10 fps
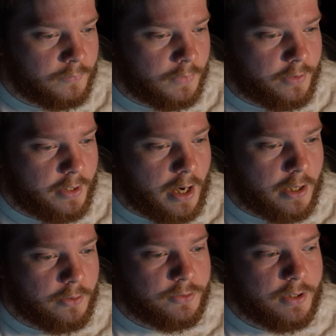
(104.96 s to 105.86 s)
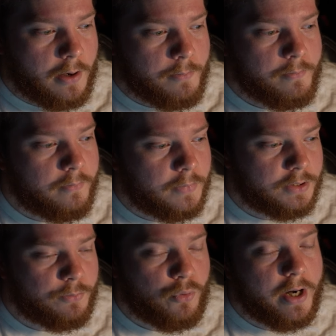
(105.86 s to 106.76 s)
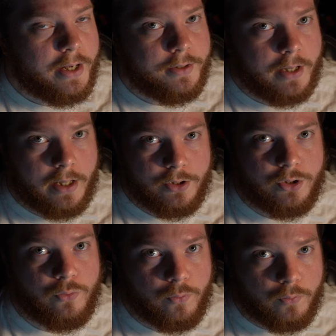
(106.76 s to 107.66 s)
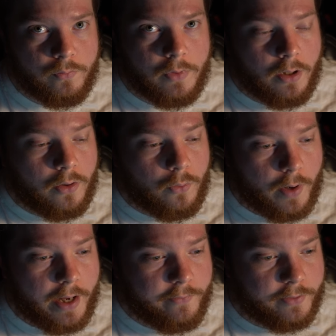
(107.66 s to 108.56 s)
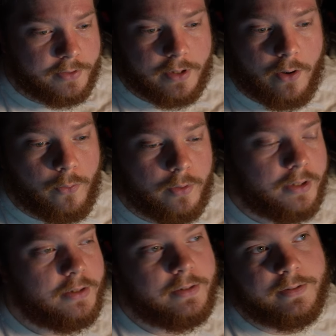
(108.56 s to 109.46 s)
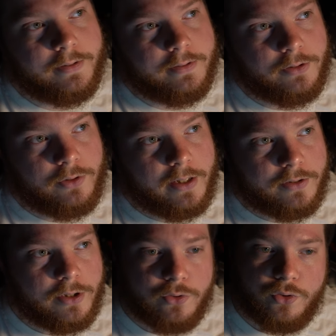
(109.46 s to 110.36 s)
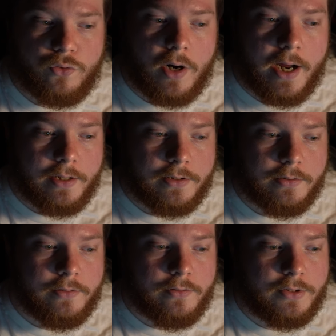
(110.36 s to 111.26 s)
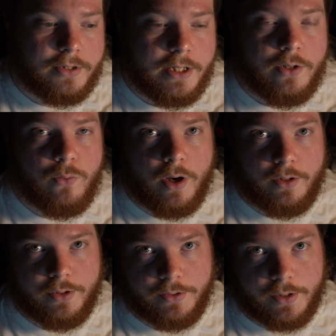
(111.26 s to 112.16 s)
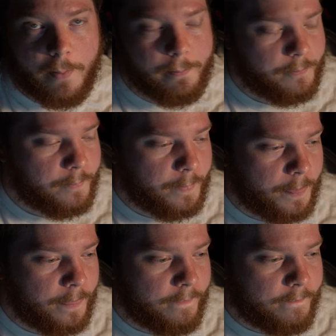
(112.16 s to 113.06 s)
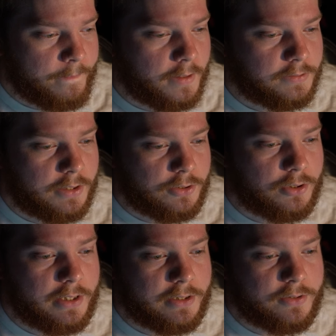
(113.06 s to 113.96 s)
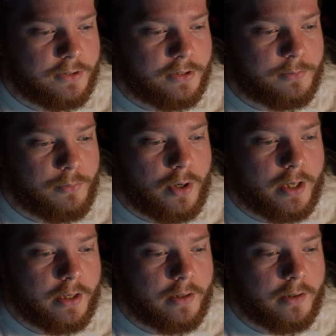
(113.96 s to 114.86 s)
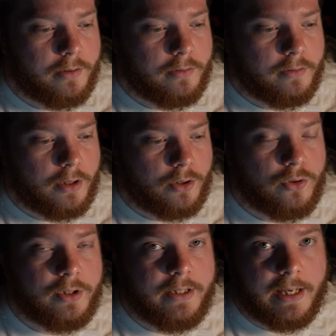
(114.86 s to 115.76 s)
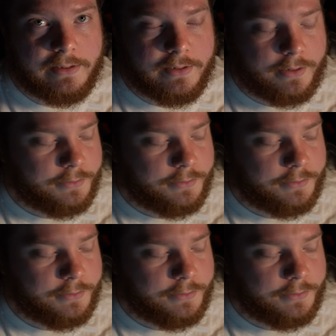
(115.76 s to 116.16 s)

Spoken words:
The Autosum is a pretty intelligent way of Excel. Excel's trying to see what to sum. Essentially, it's putting a good guess in.